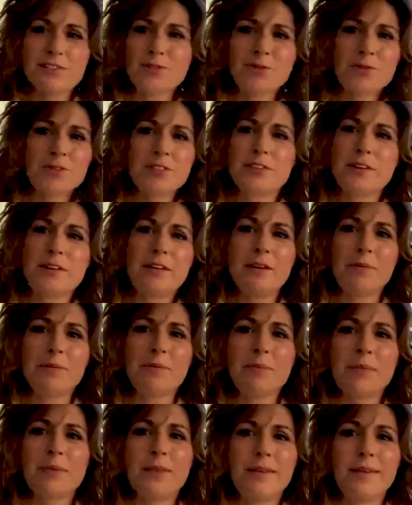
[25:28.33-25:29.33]
all the time,
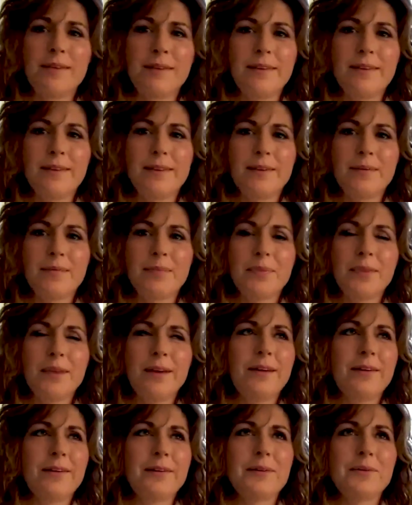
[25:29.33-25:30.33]

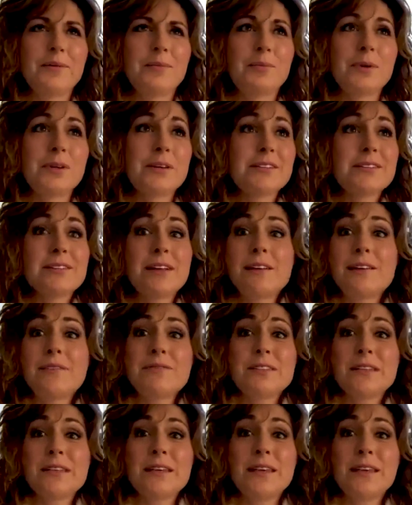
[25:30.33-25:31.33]
because I love
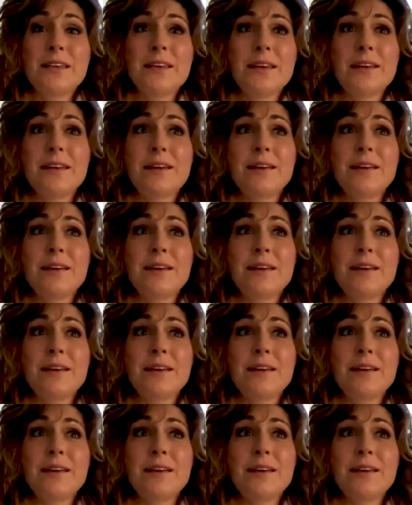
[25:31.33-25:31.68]
singing,